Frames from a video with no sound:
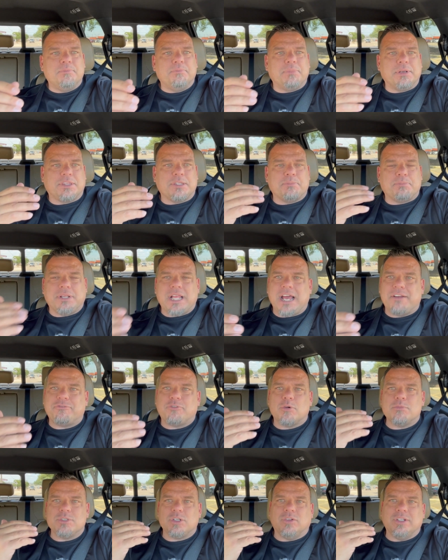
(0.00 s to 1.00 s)
But the
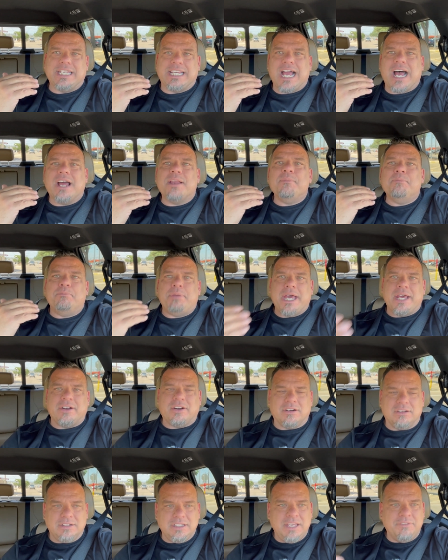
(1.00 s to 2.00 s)
platform's only gotten
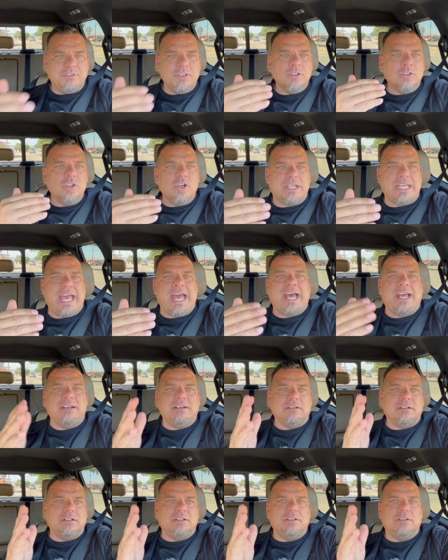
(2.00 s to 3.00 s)
better. If you look at
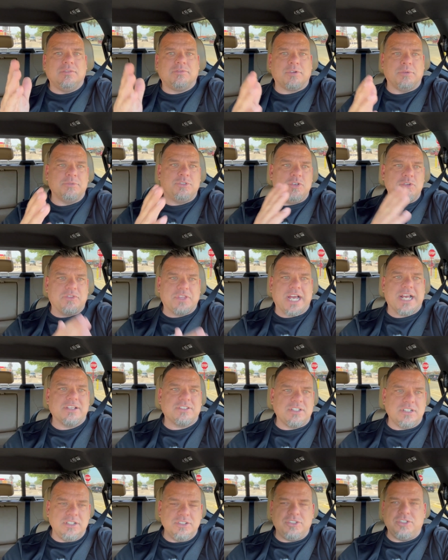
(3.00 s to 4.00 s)
from
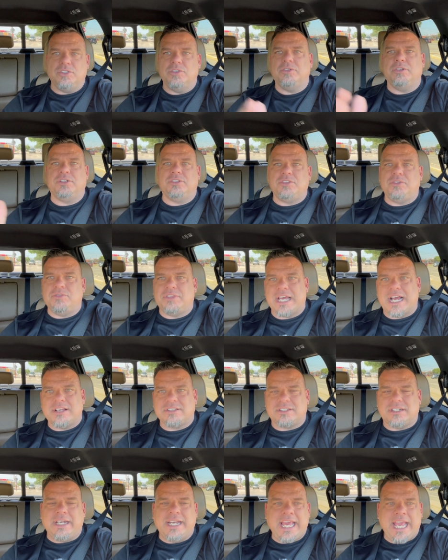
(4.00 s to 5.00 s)
2002 to
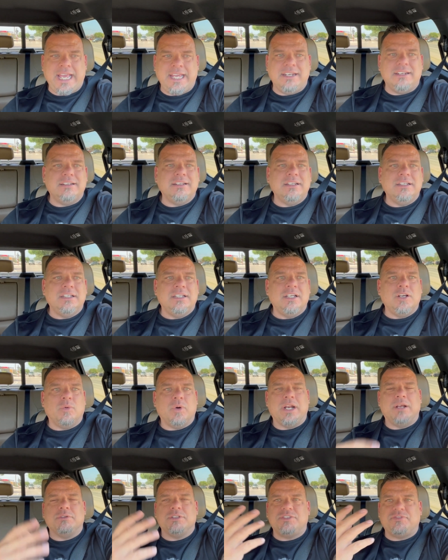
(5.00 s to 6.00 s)
2008,
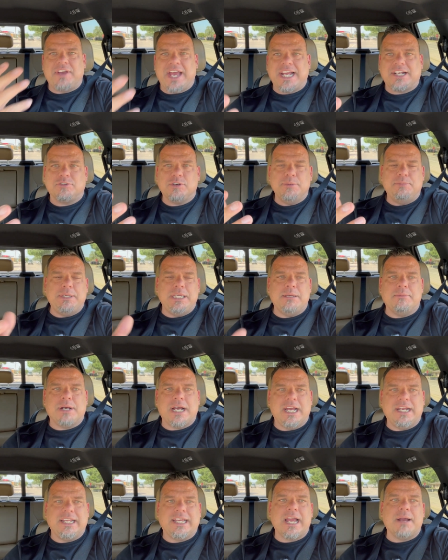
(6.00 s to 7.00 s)
when it was Factory
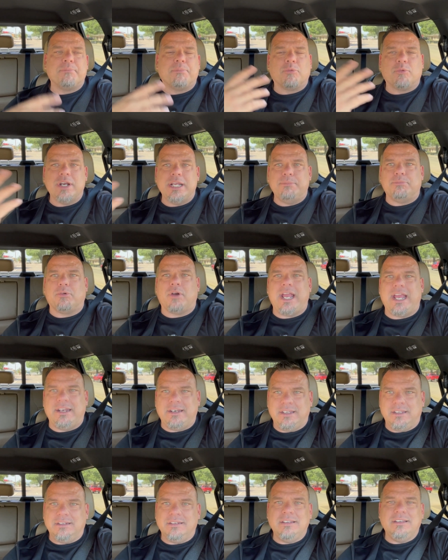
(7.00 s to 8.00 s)
PMI and it got
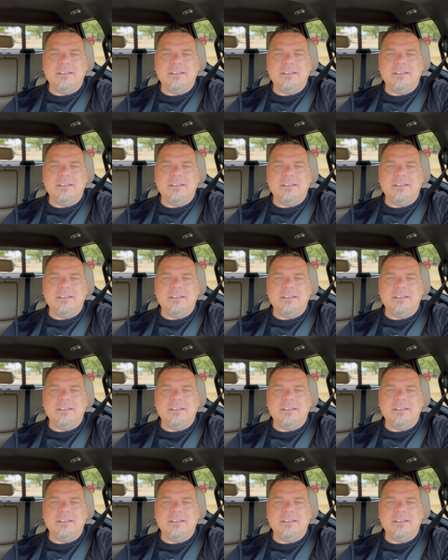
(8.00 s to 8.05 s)
rebranded